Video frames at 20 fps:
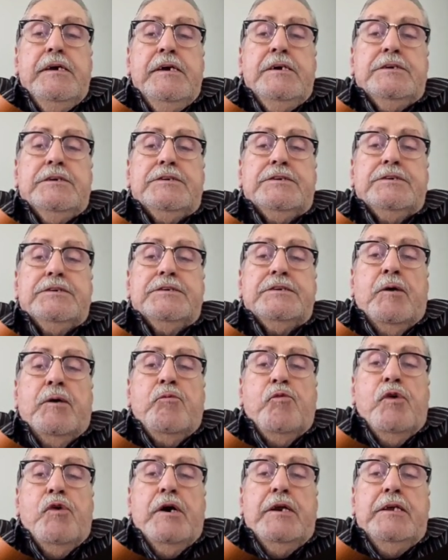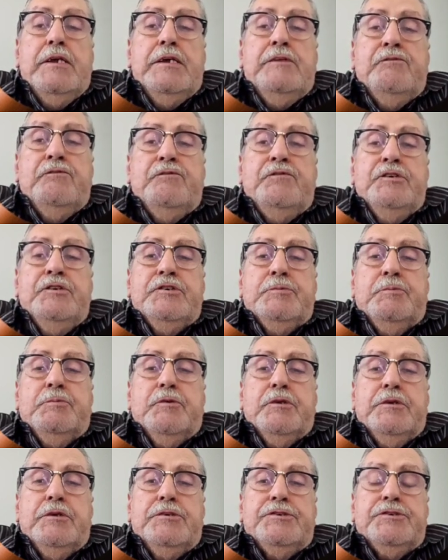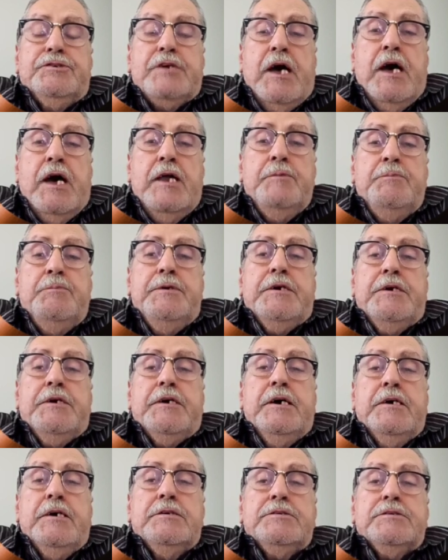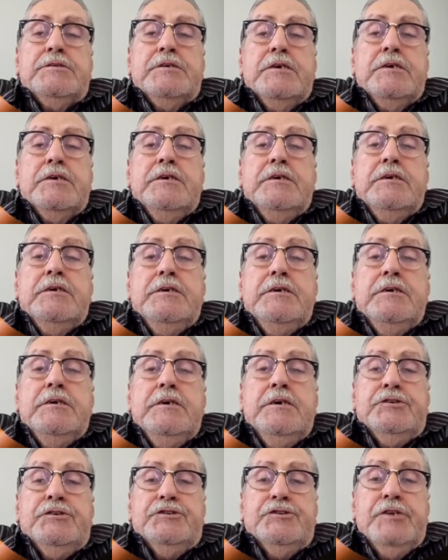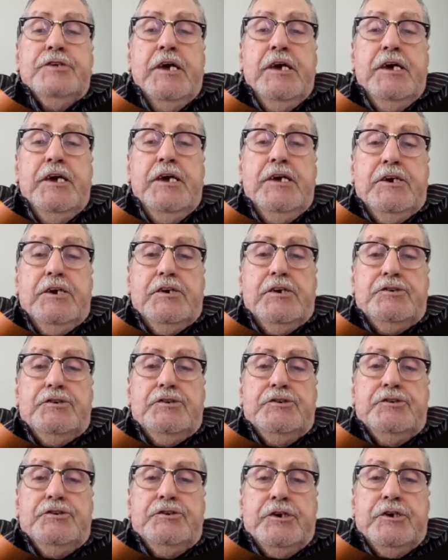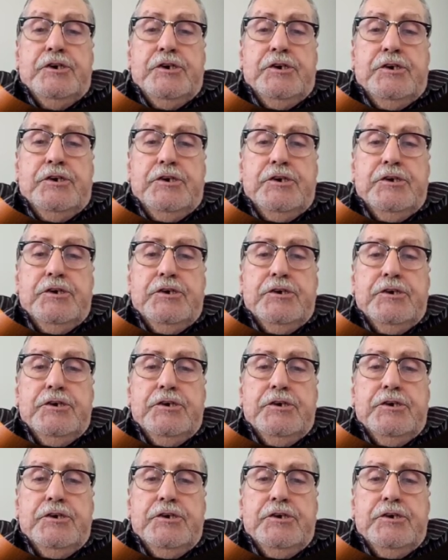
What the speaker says: It's somewhat invisible inside because it's the energy